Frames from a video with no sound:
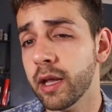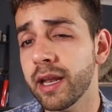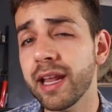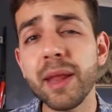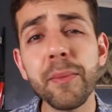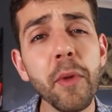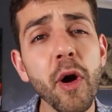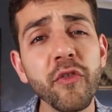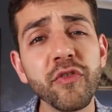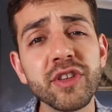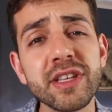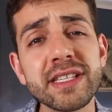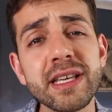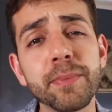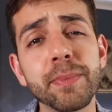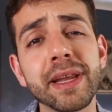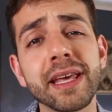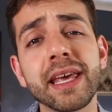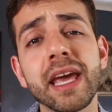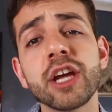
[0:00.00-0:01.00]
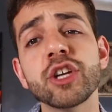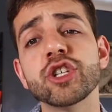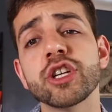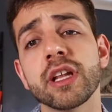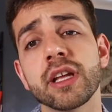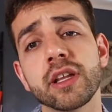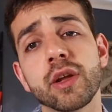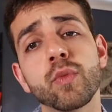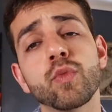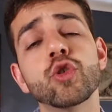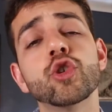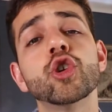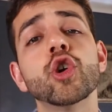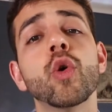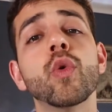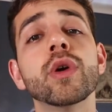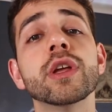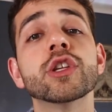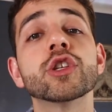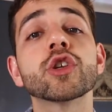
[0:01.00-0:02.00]
The name of this application that I will
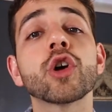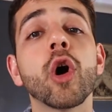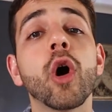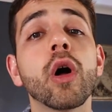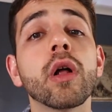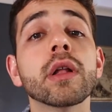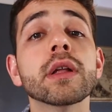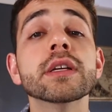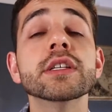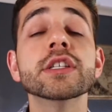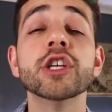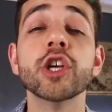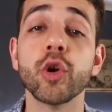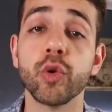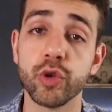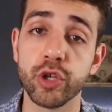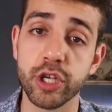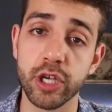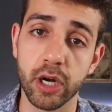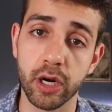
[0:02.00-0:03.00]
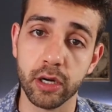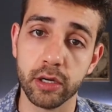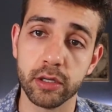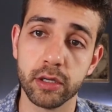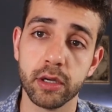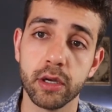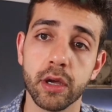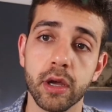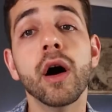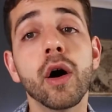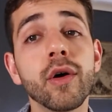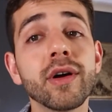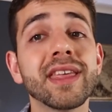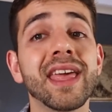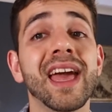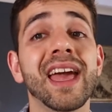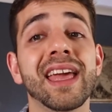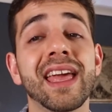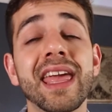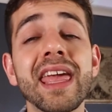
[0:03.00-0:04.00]
show is called ZeroTier.
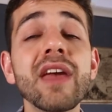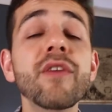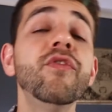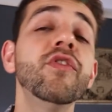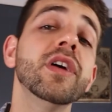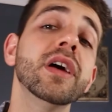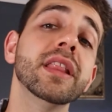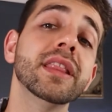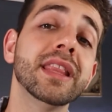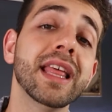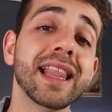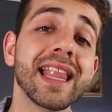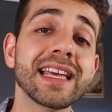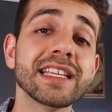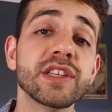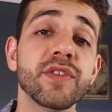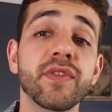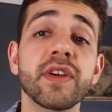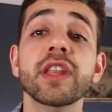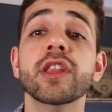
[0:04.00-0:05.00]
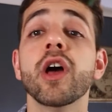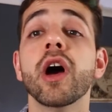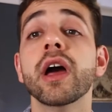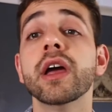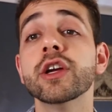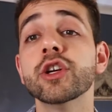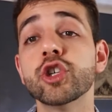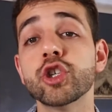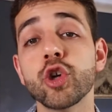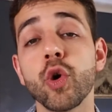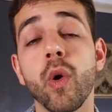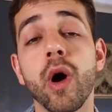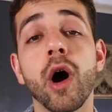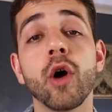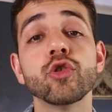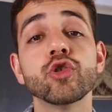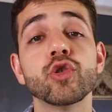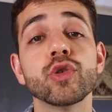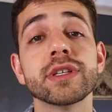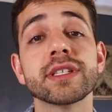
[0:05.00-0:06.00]
Okay, if in the last video I show
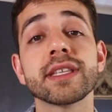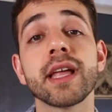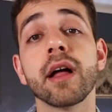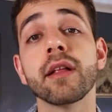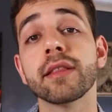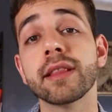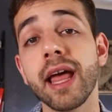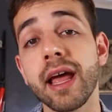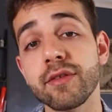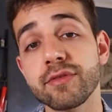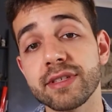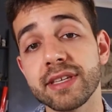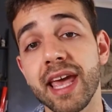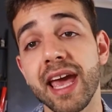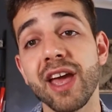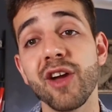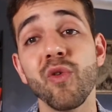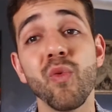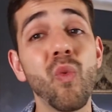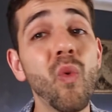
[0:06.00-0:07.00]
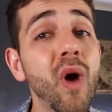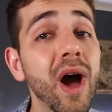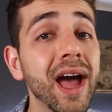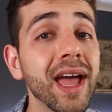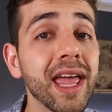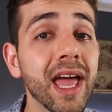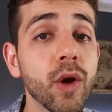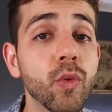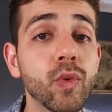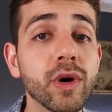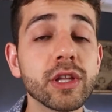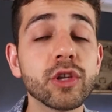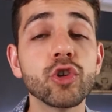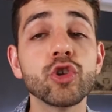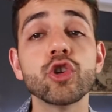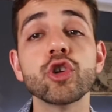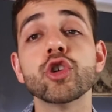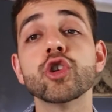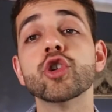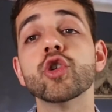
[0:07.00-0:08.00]
how to install Tailscale, why I
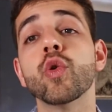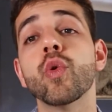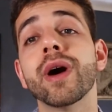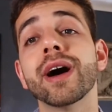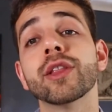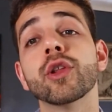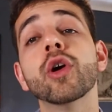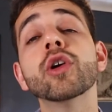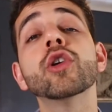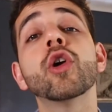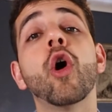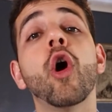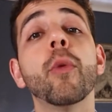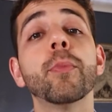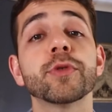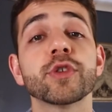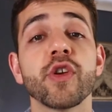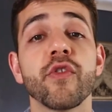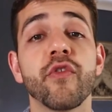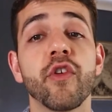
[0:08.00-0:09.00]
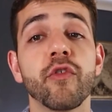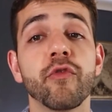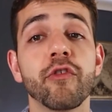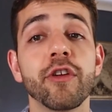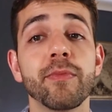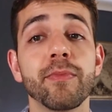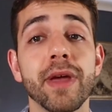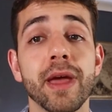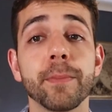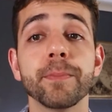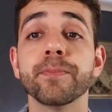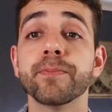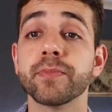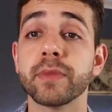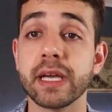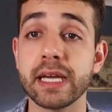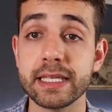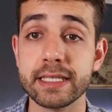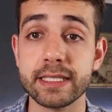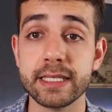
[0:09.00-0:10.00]
wanted to show another option for VPN?
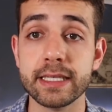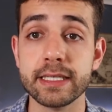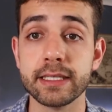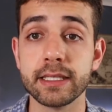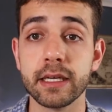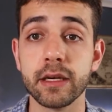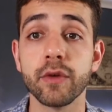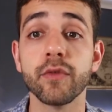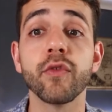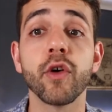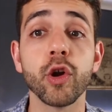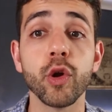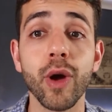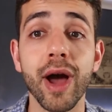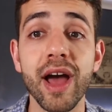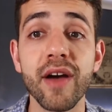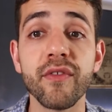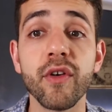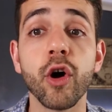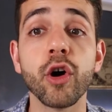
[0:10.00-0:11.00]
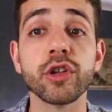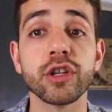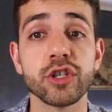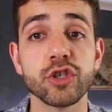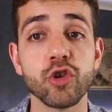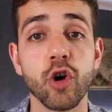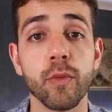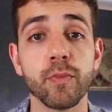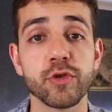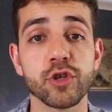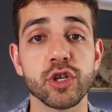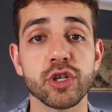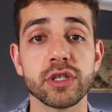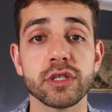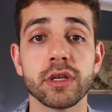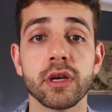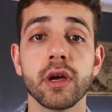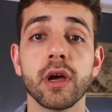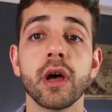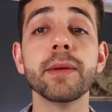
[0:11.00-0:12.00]
It's easy, for you have others
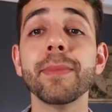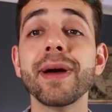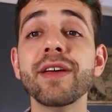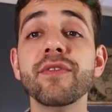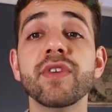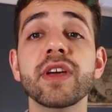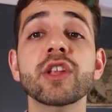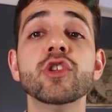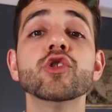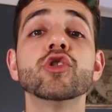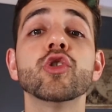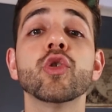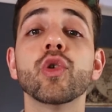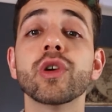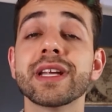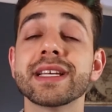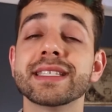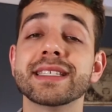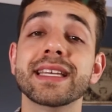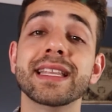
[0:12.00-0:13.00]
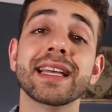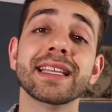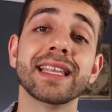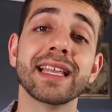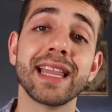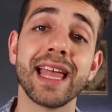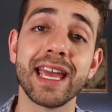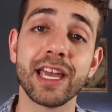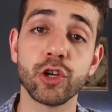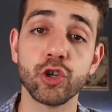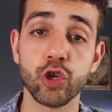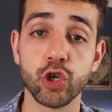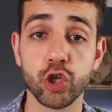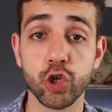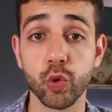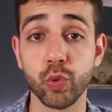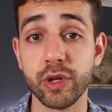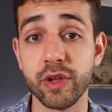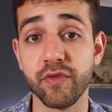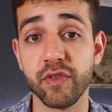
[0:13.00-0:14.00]
options. In my videos you're gonna see that I like to
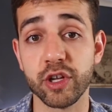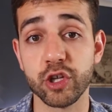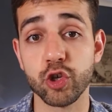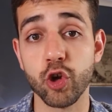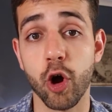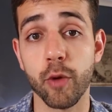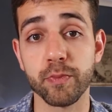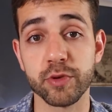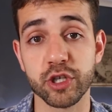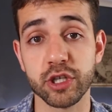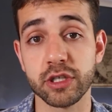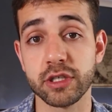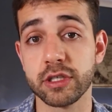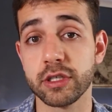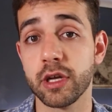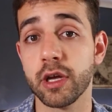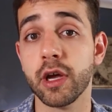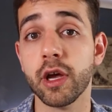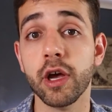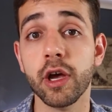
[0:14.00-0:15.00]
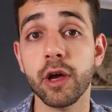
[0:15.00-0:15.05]
show different options